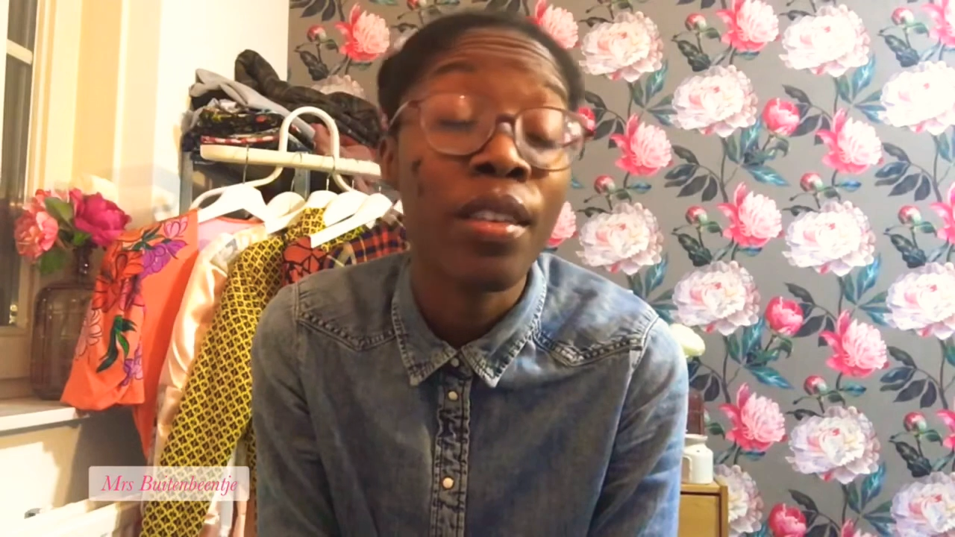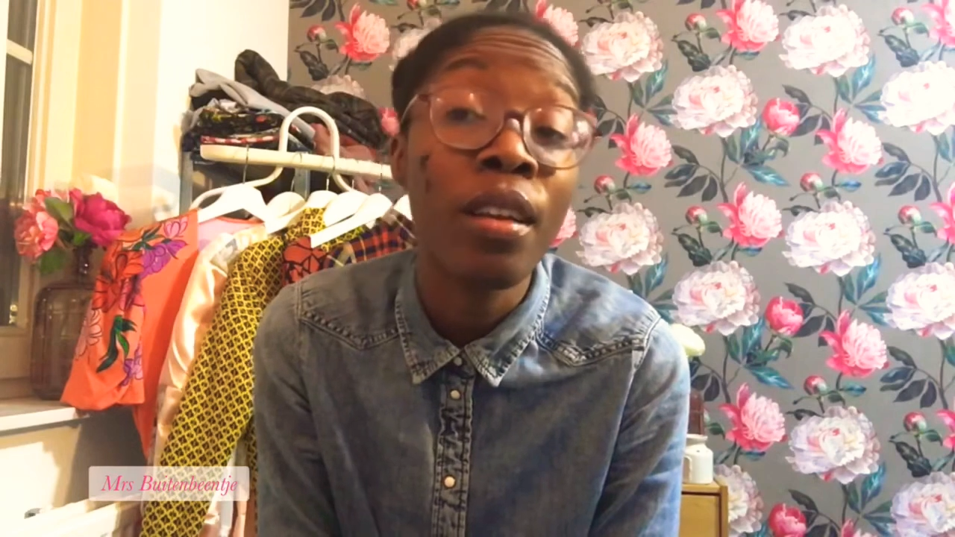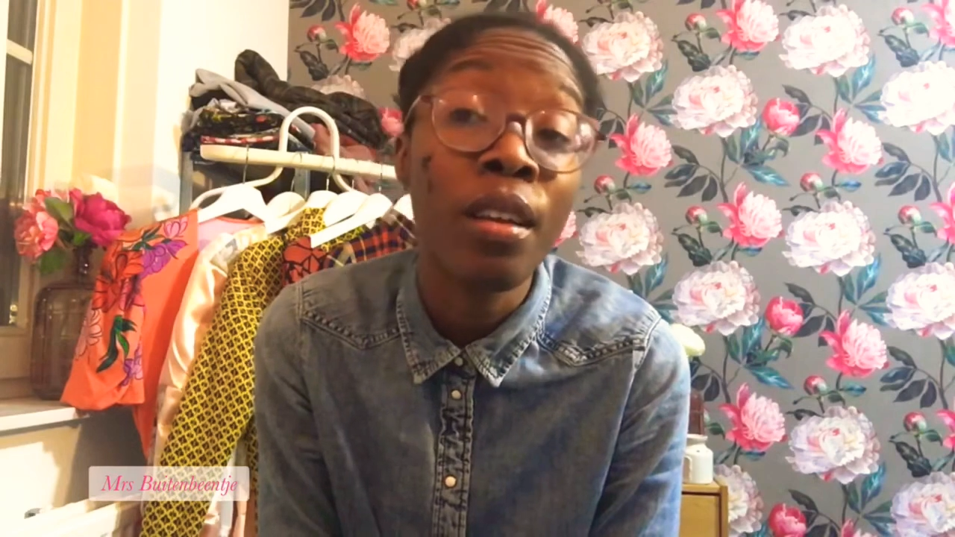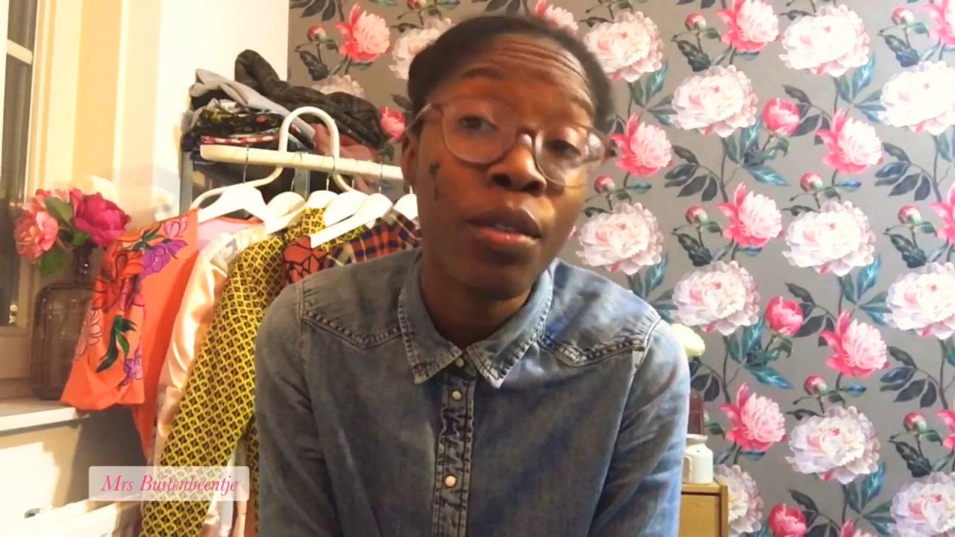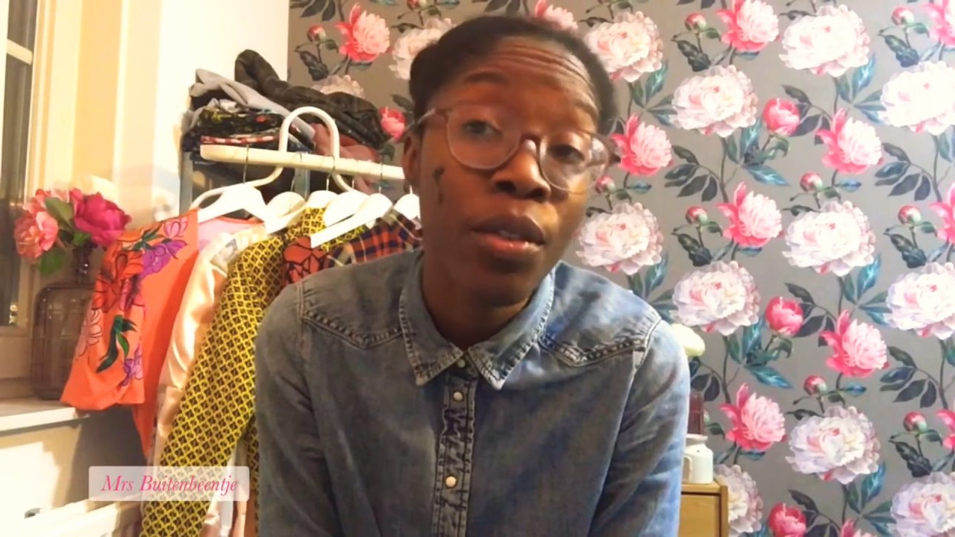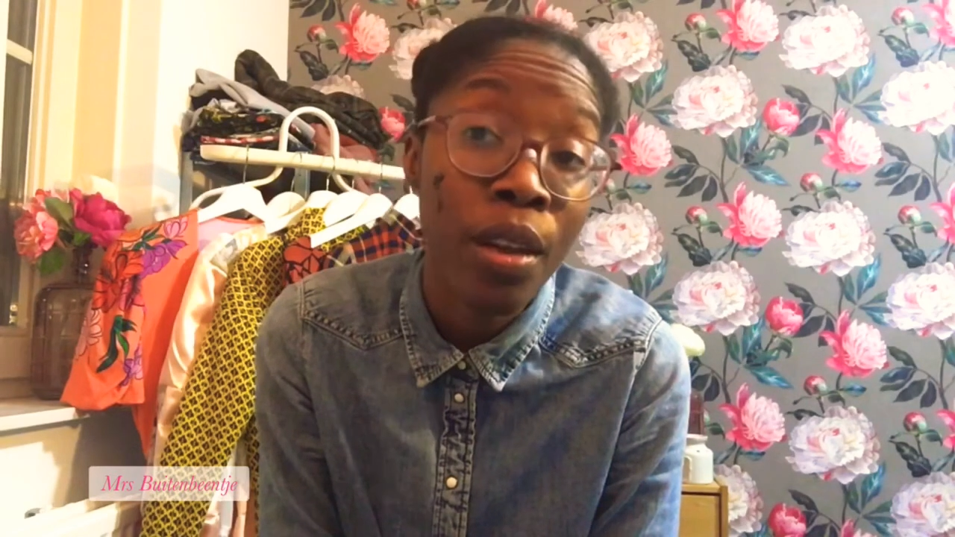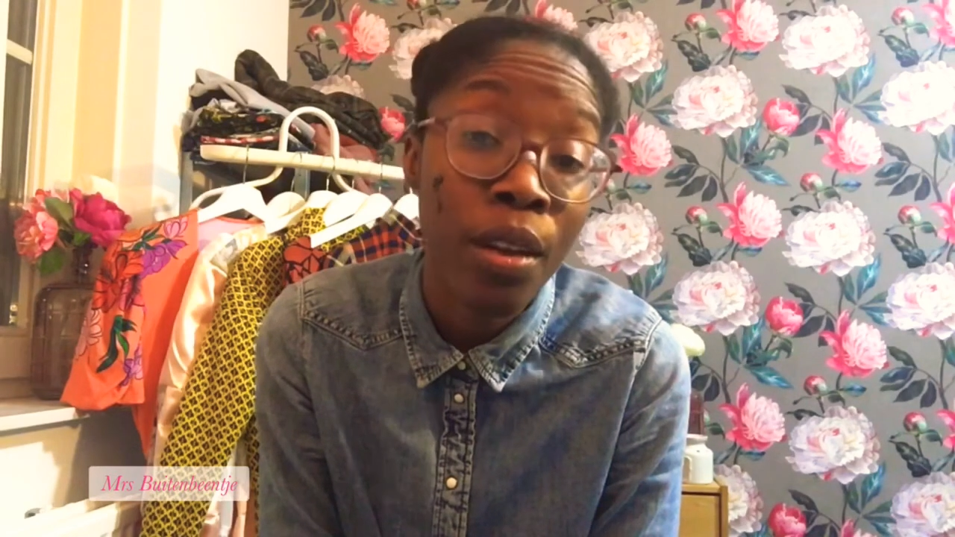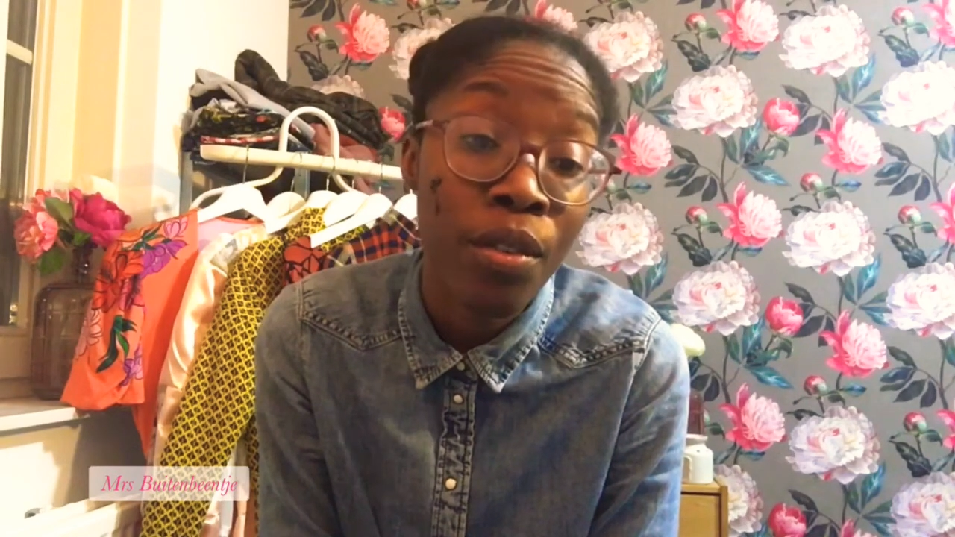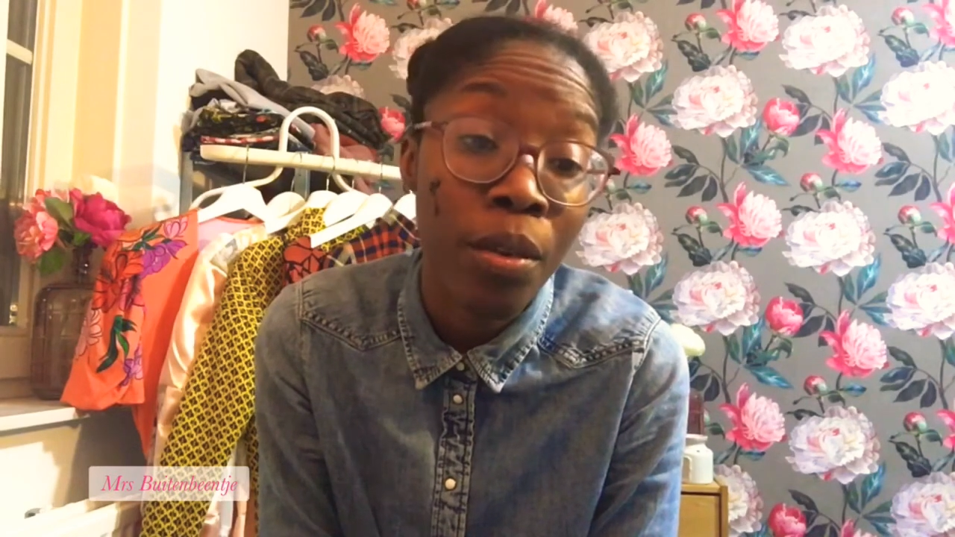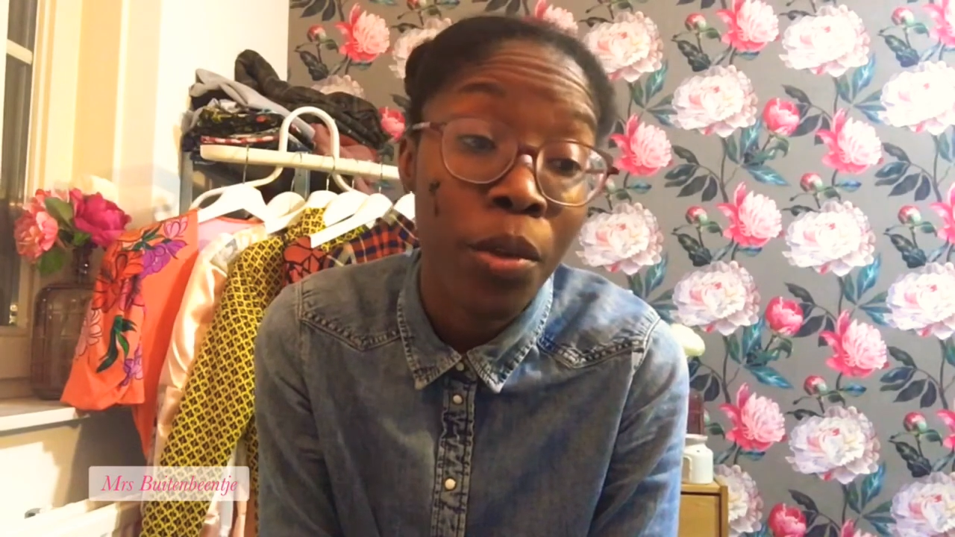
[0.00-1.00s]
I love to hear
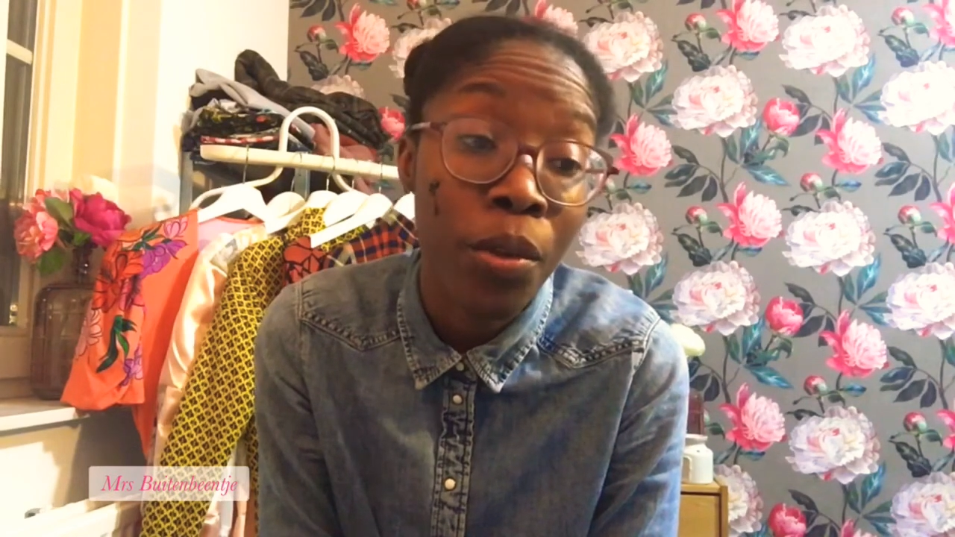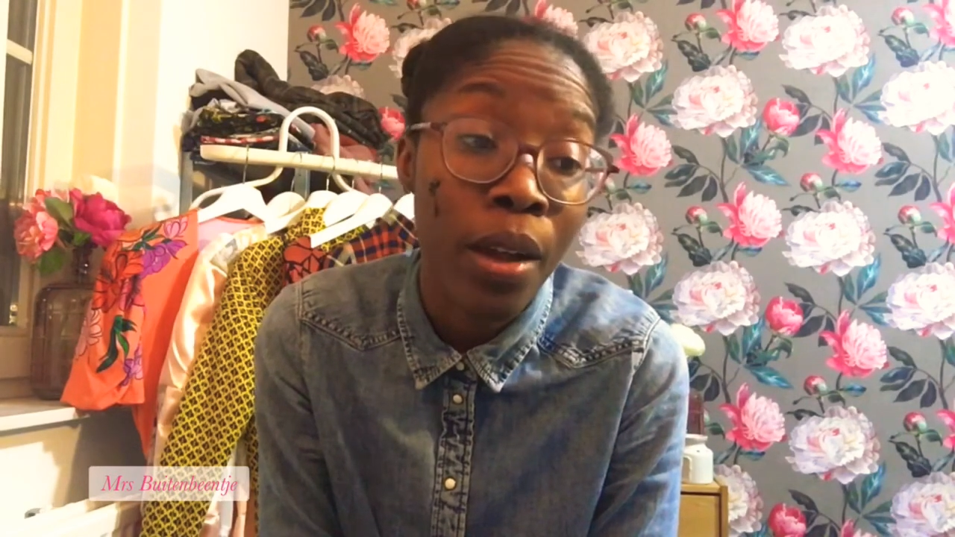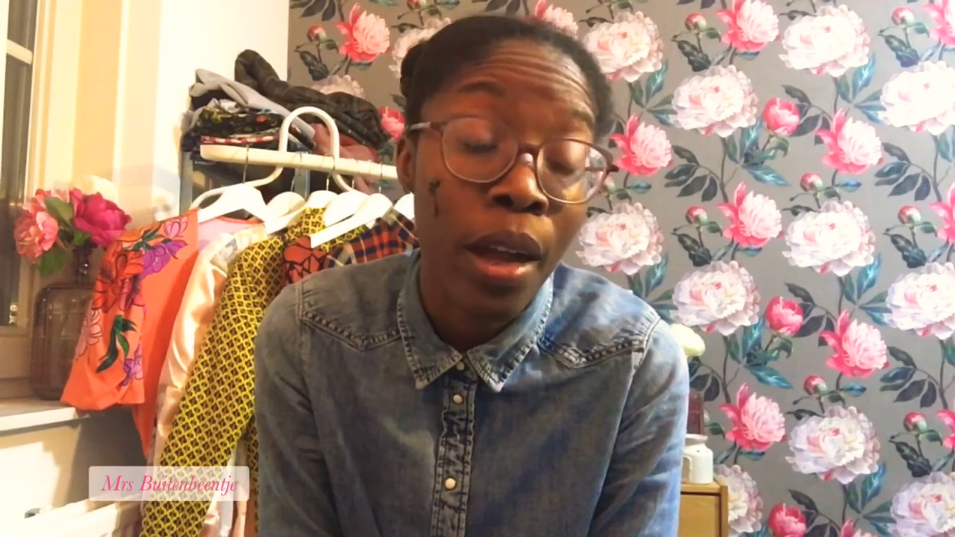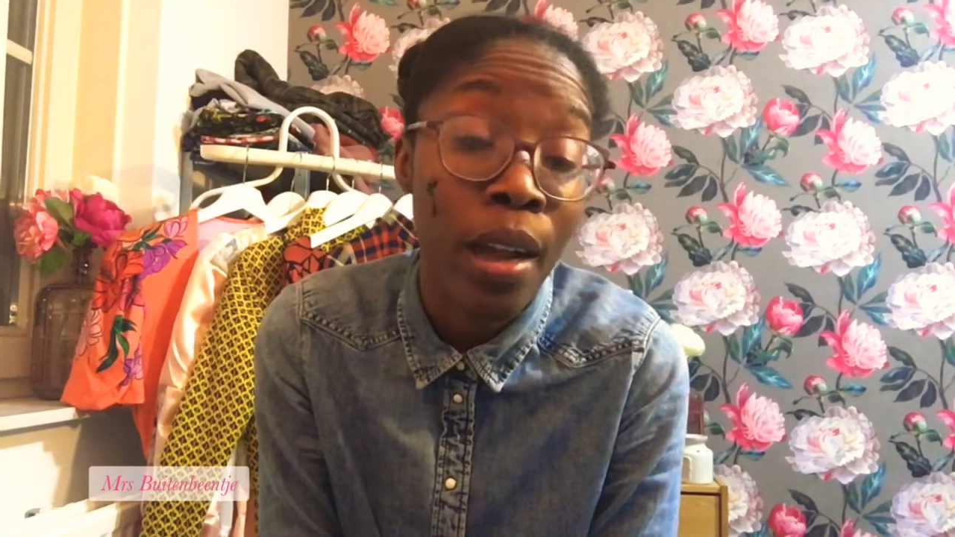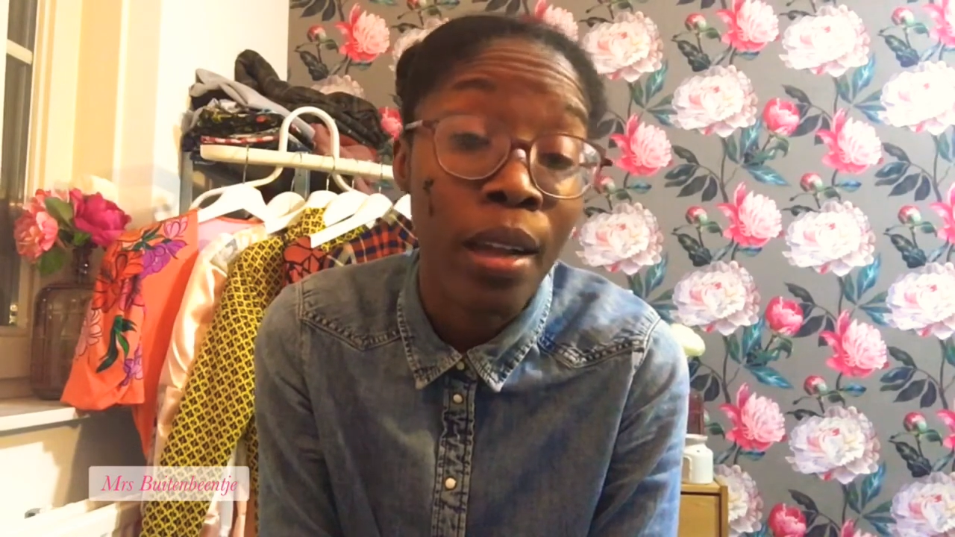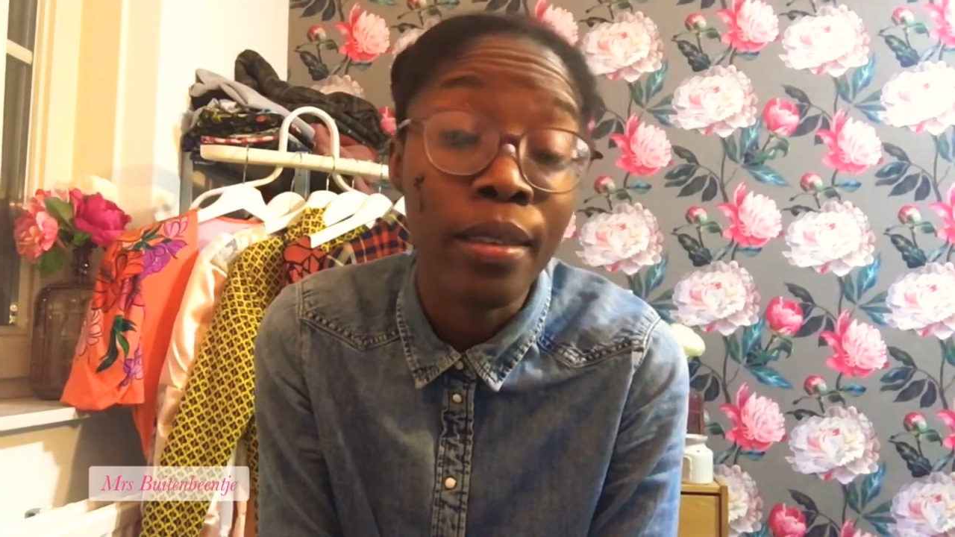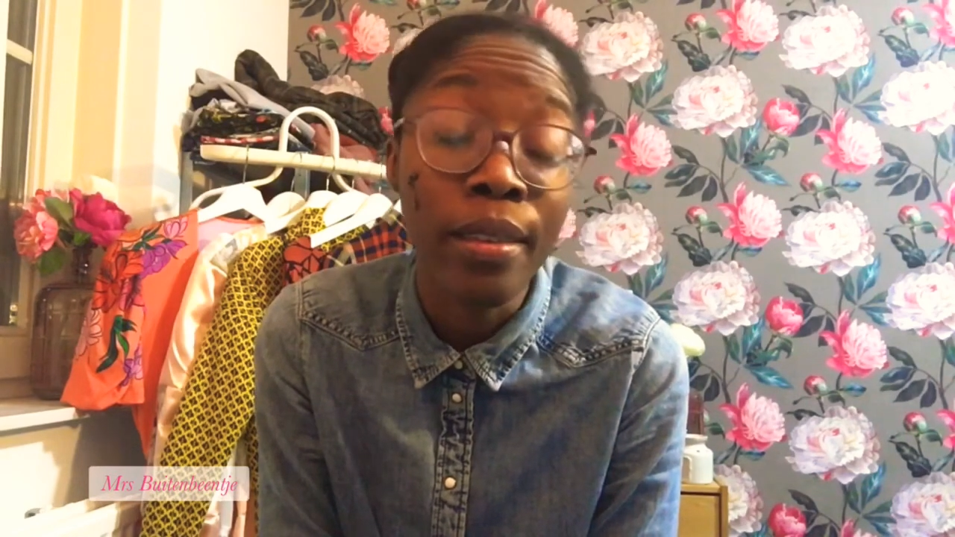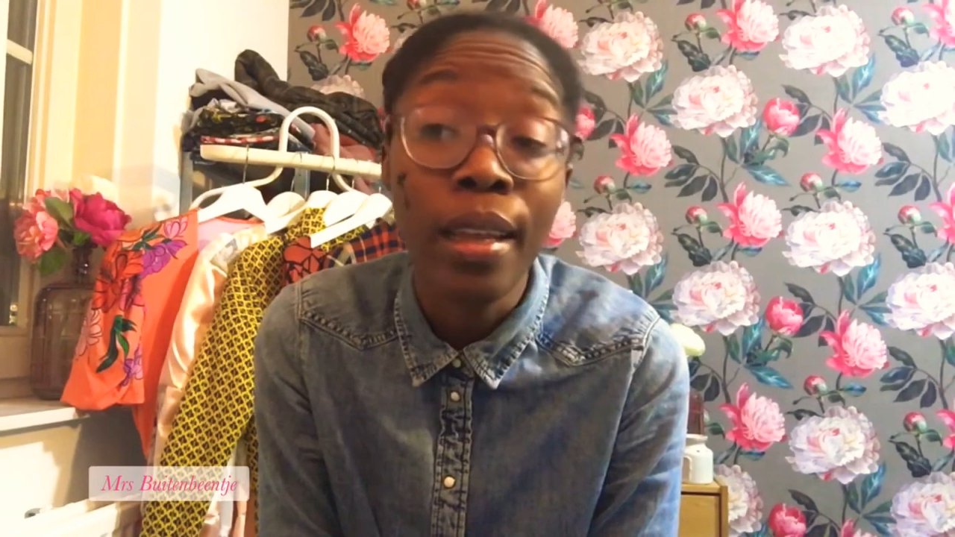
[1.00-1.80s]
from you guys.